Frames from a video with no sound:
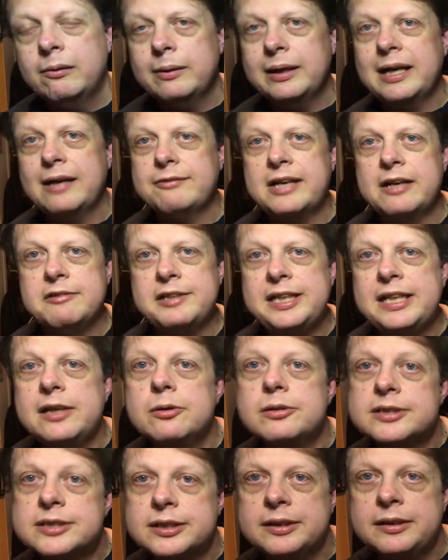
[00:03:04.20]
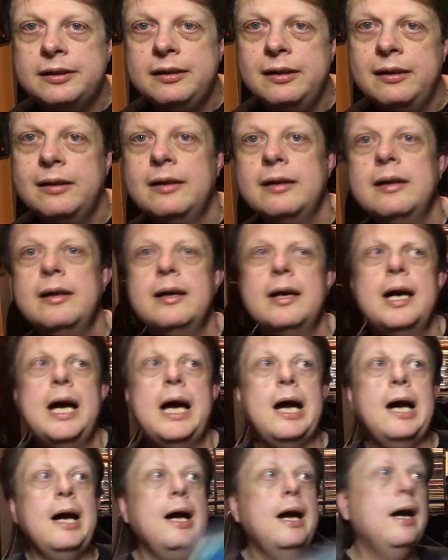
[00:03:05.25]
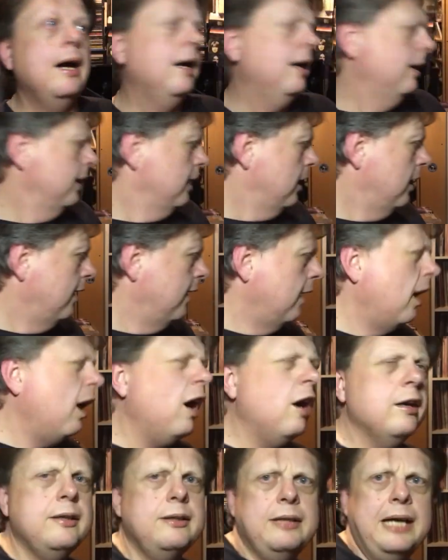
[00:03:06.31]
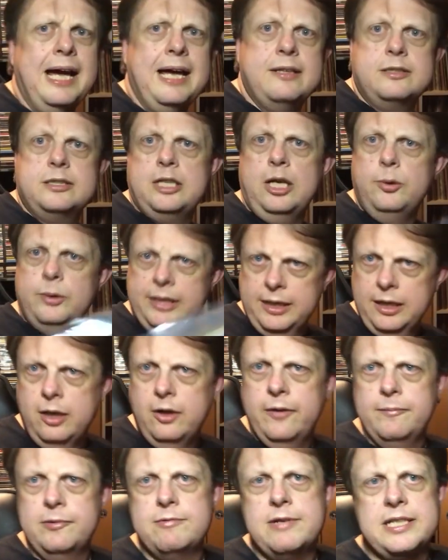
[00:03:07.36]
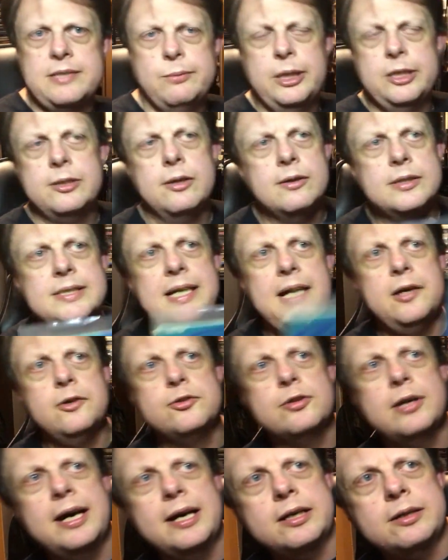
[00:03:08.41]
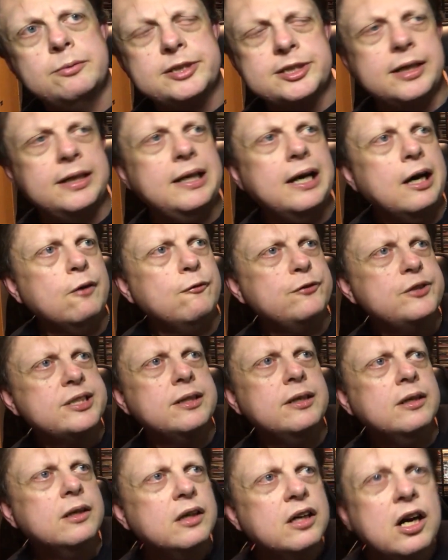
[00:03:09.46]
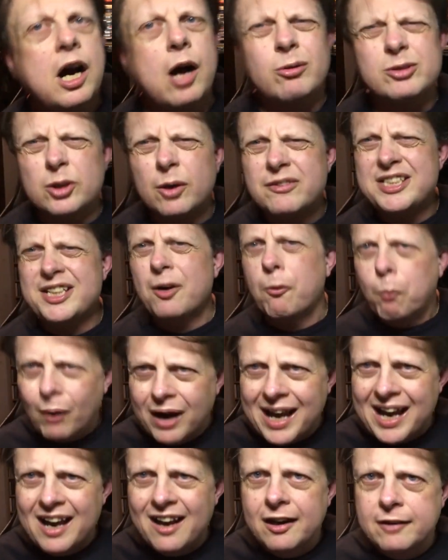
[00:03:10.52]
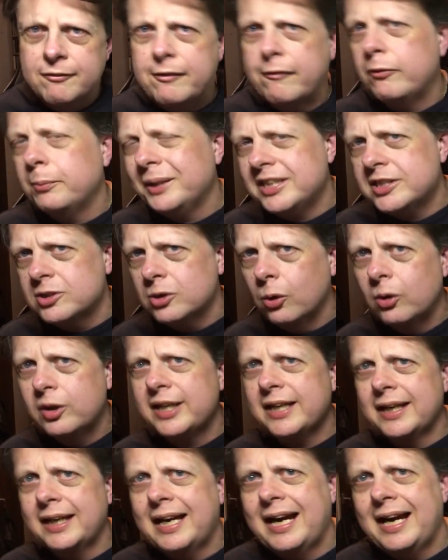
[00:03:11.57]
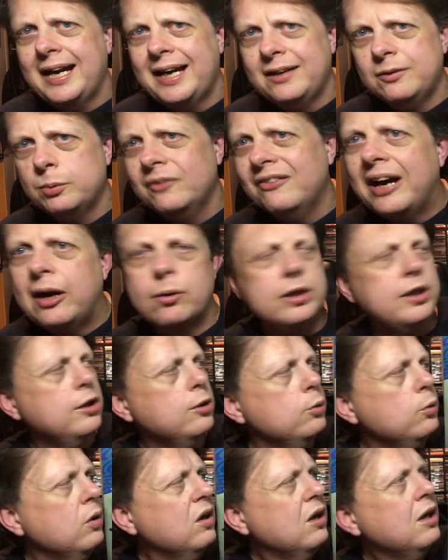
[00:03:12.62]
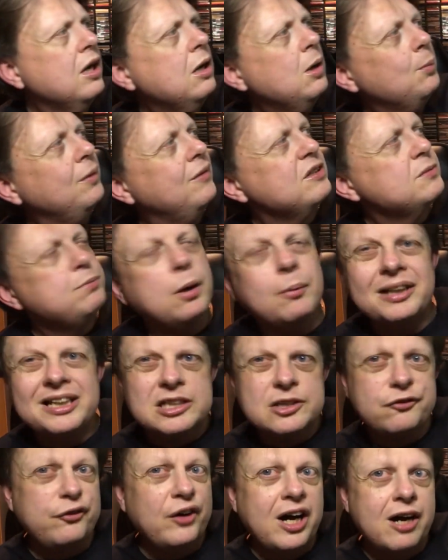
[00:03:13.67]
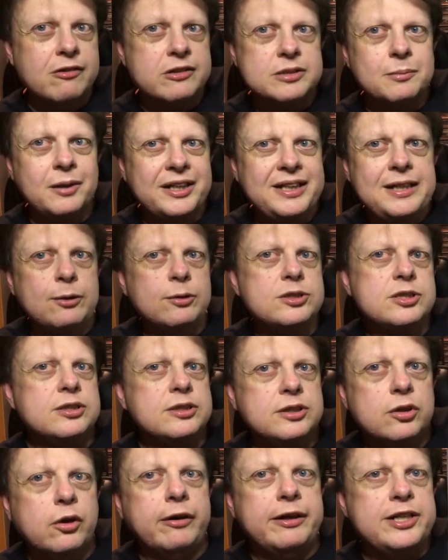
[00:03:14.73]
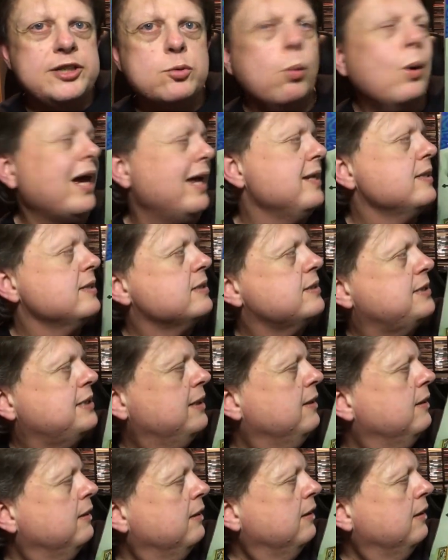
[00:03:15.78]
we have Harry Nilsson. I had Coconut on the Reservoir Dogs soundtrack, which I loved. I was obviously aware of Everybody's Talking and Without You, but that was probably as far as my Nilsson knowledge went.